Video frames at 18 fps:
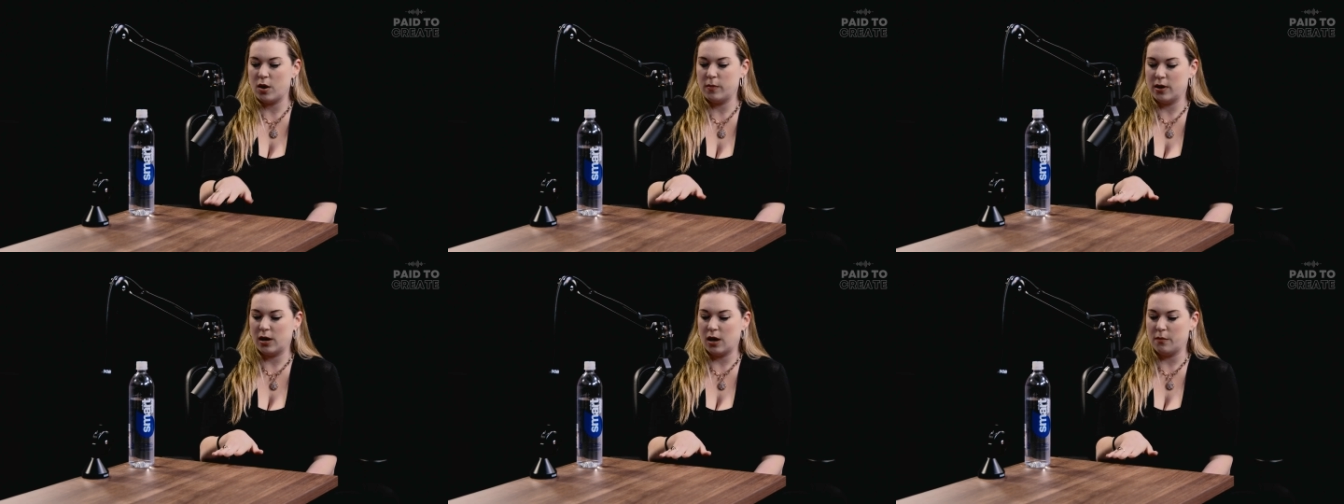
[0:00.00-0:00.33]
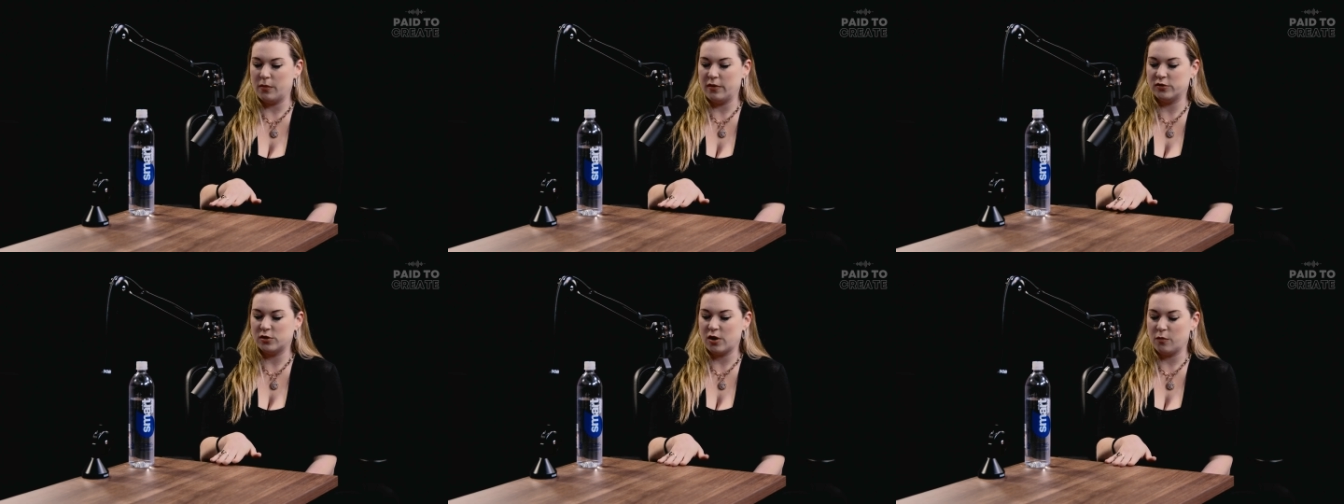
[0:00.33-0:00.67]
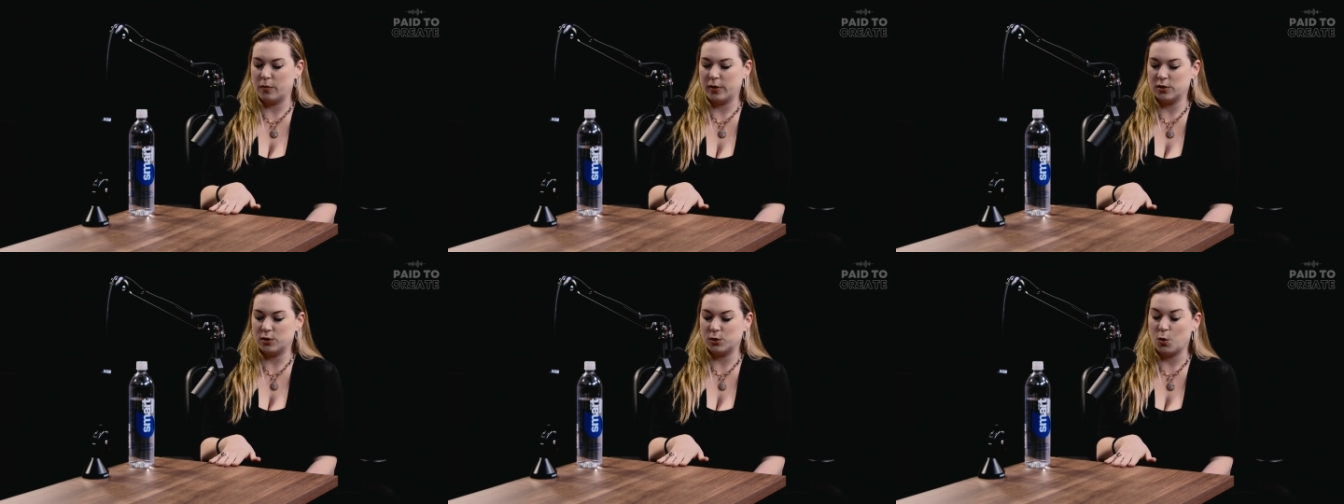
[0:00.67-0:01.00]
to be a company of software
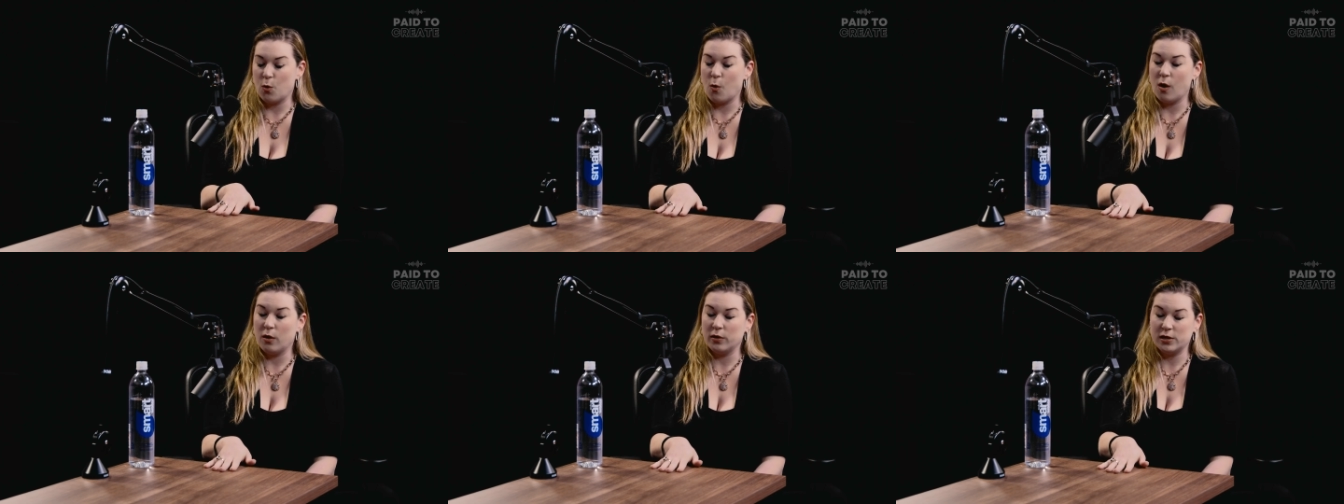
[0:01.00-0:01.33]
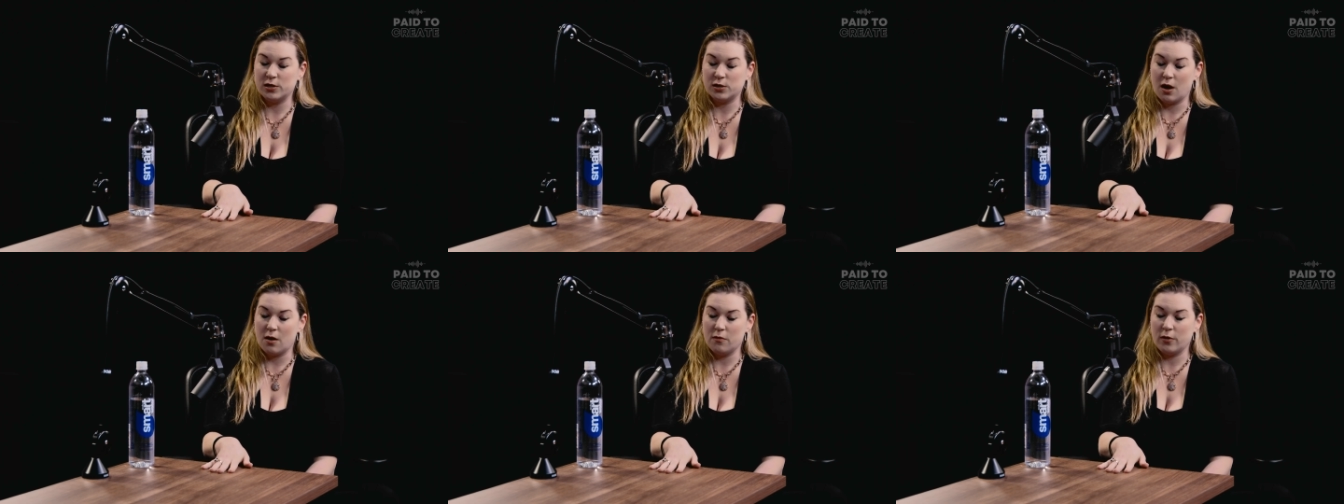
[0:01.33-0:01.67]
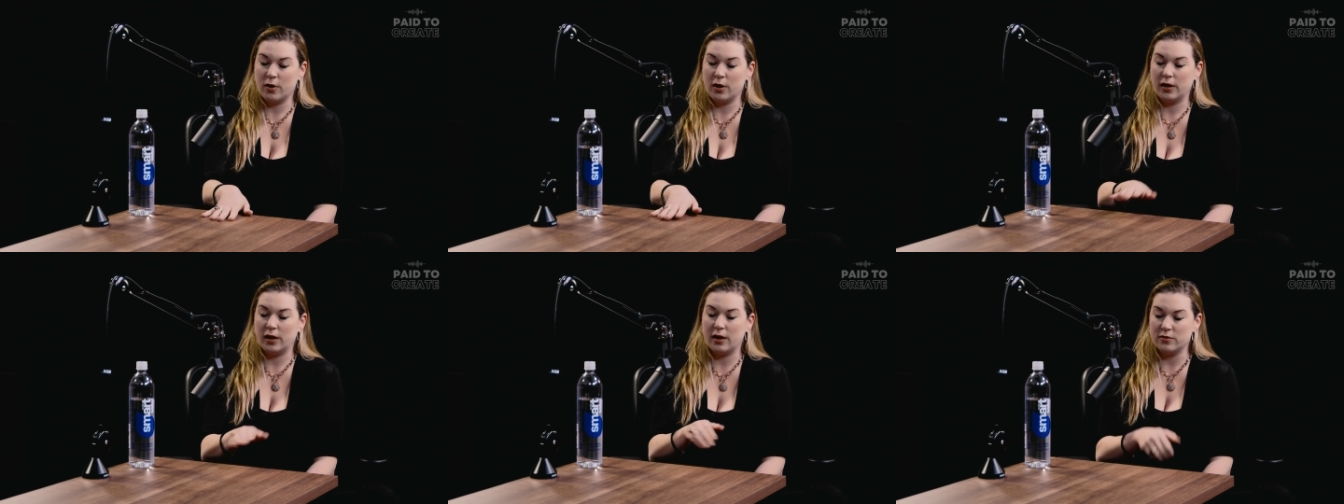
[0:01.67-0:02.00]
because it's a quality
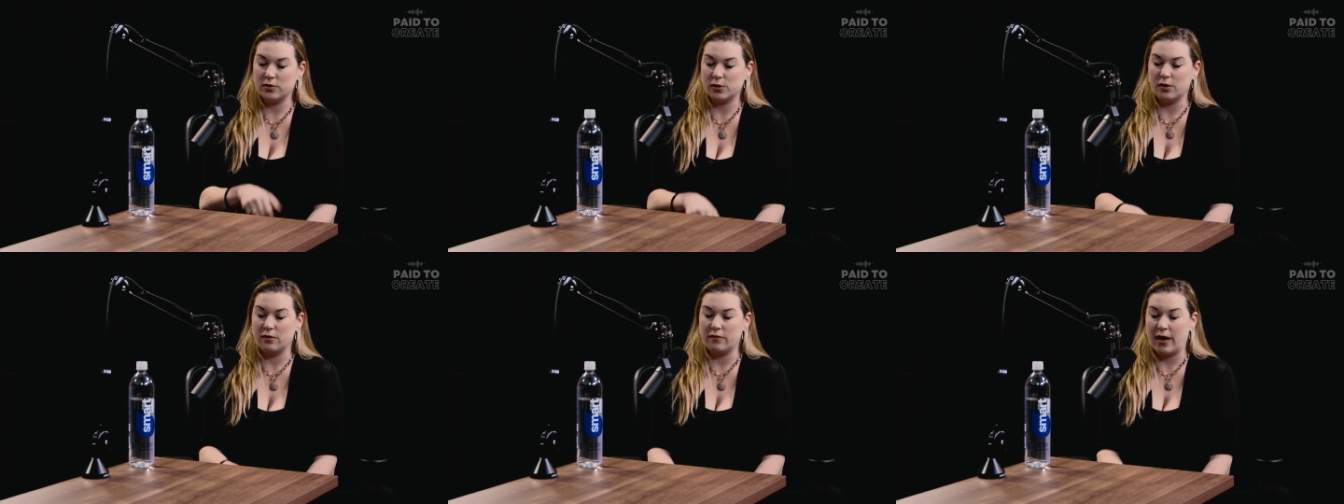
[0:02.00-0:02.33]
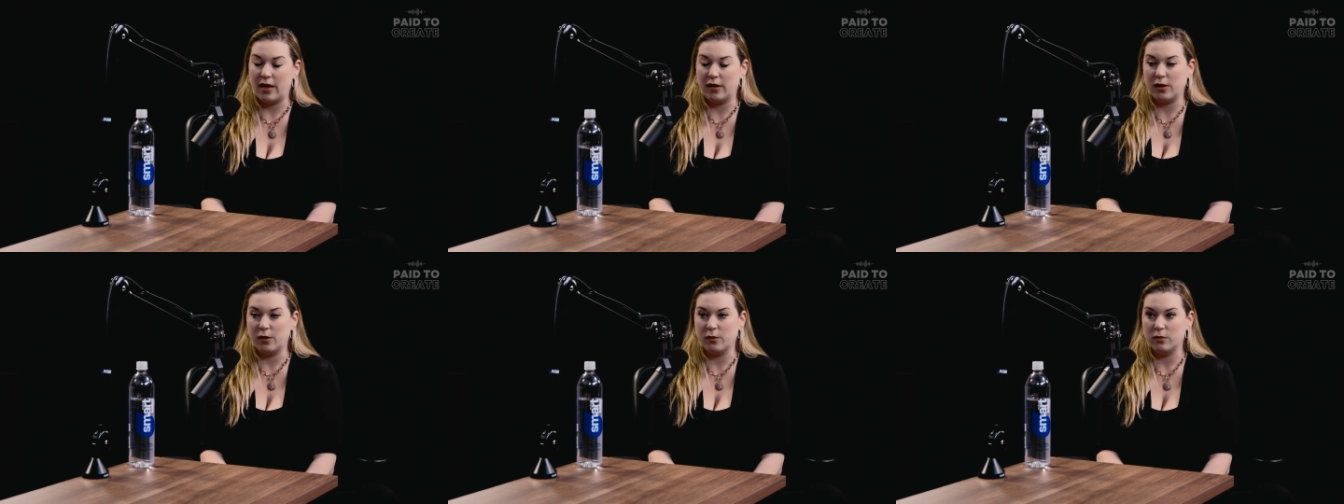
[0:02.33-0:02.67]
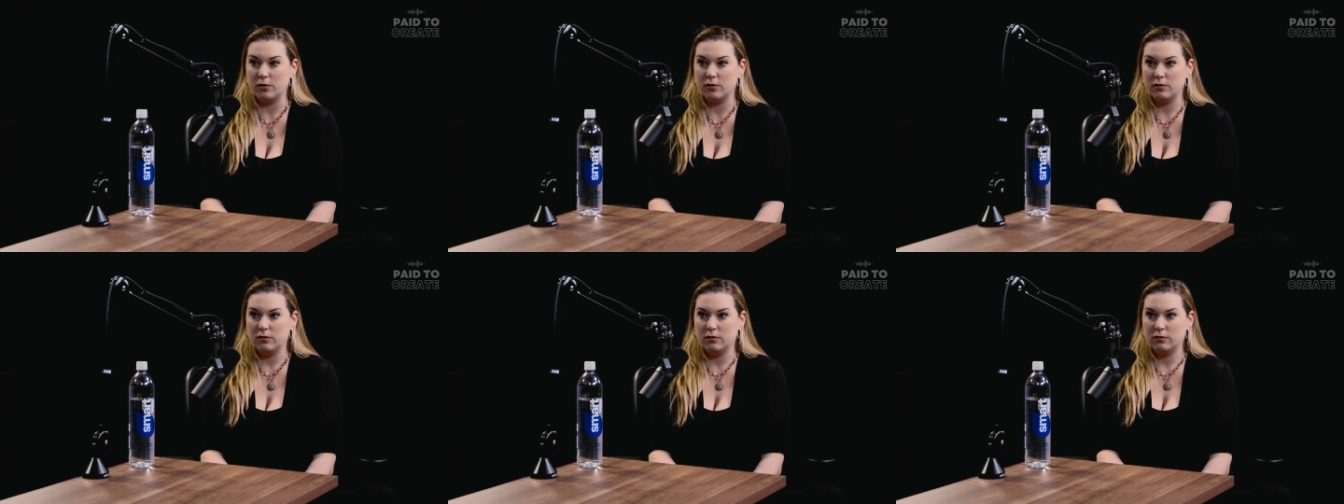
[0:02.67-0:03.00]
software and it gives good value
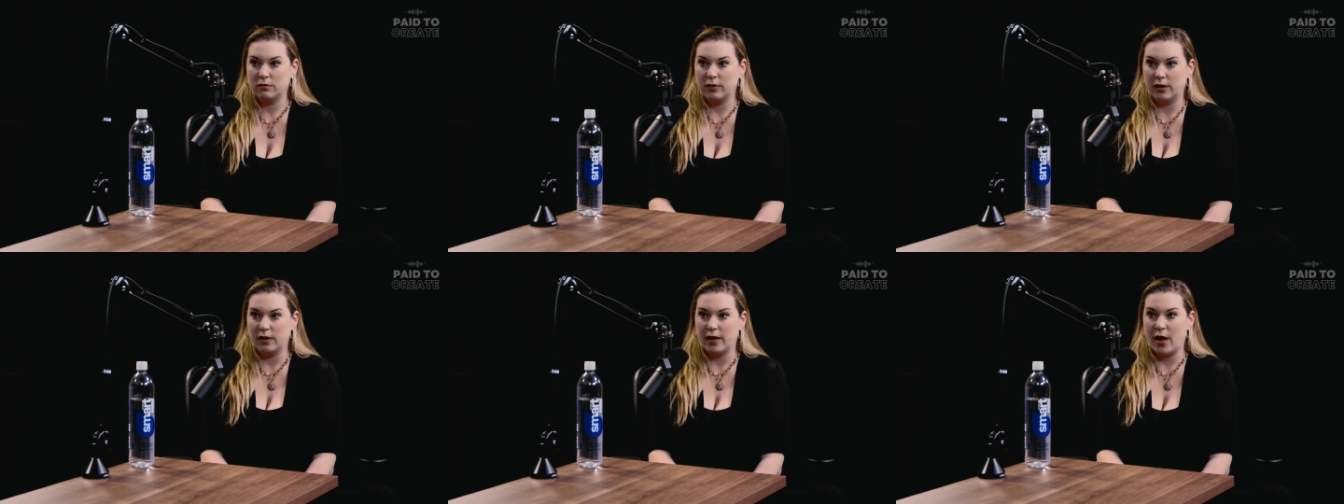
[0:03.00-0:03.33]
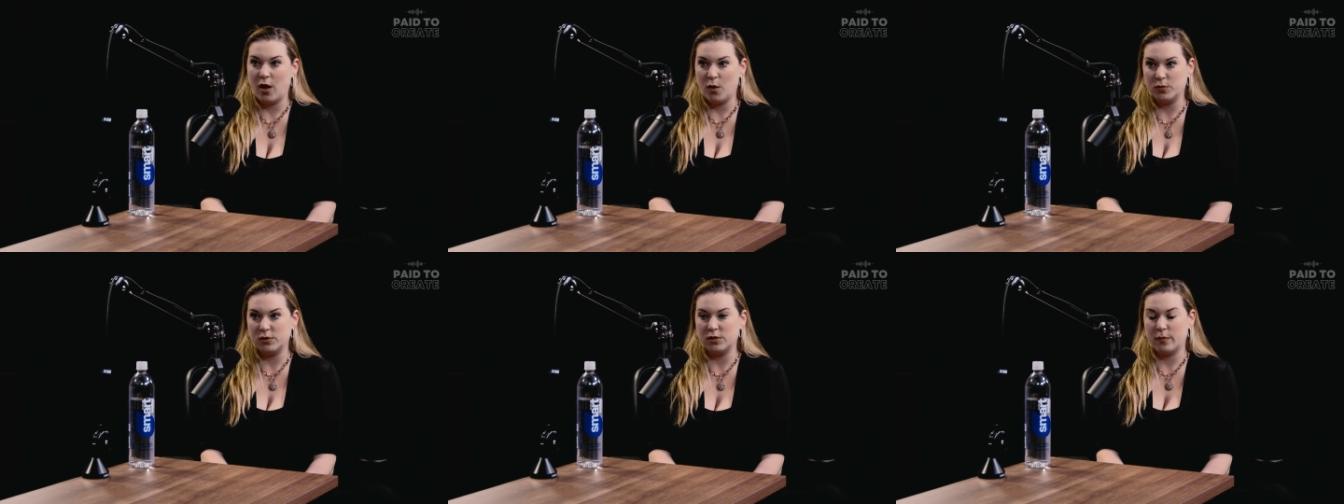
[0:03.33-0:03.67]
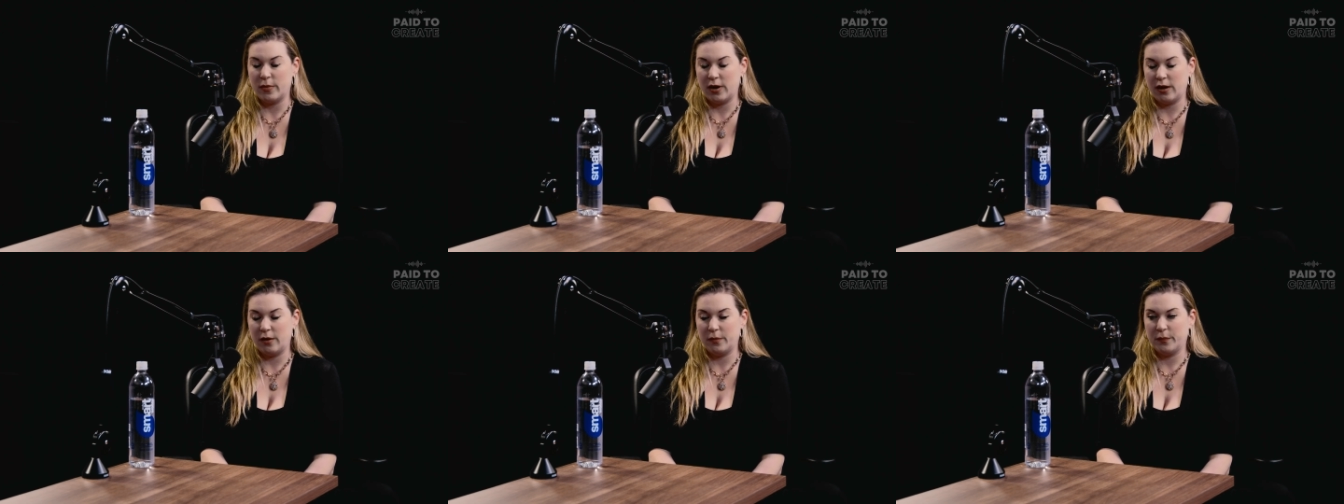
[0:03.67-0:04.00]
it'll help
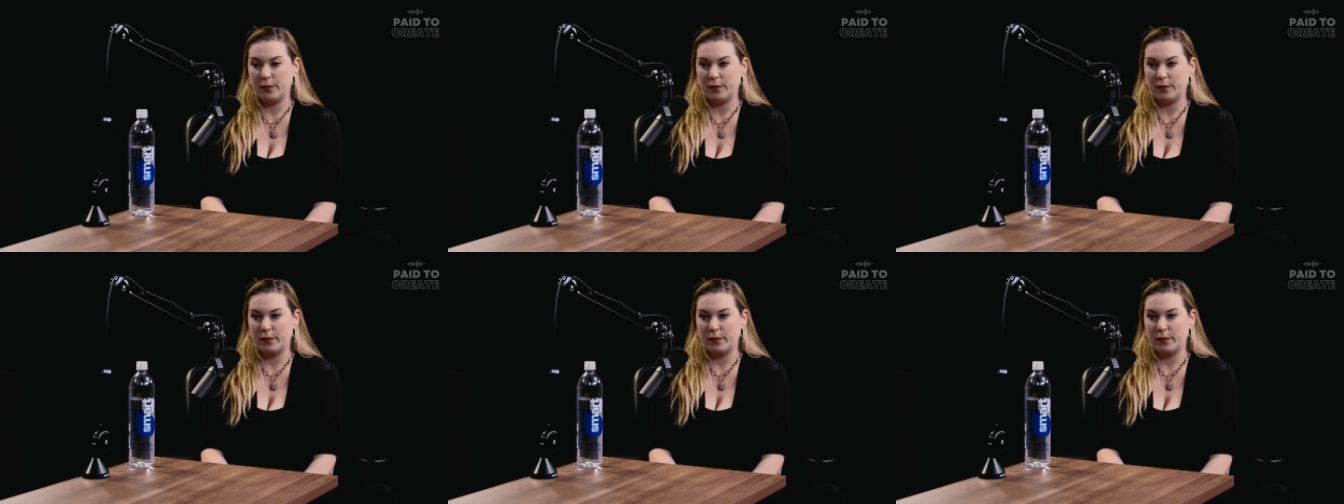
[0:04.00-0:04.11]
somebody